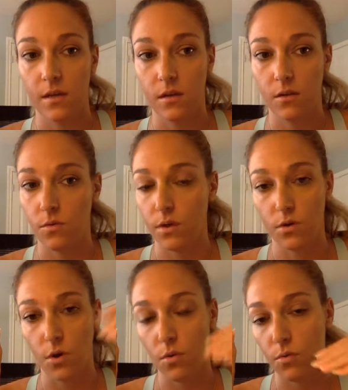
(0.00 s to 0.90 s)
you either
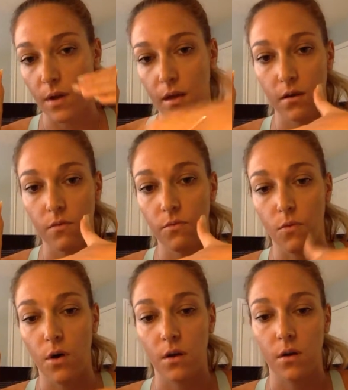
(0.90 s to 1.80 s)
go
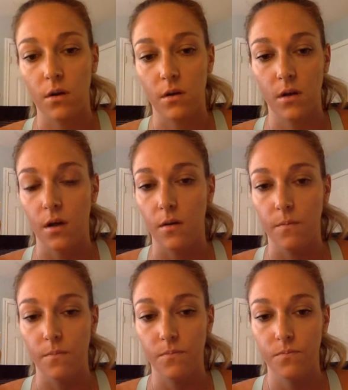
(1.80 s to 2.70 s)
-1
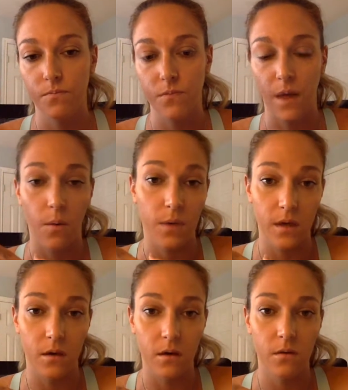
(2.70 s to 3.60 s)
on that
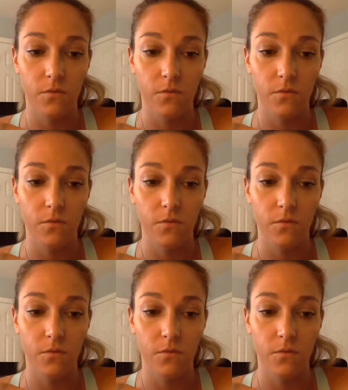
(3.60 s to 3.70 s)
week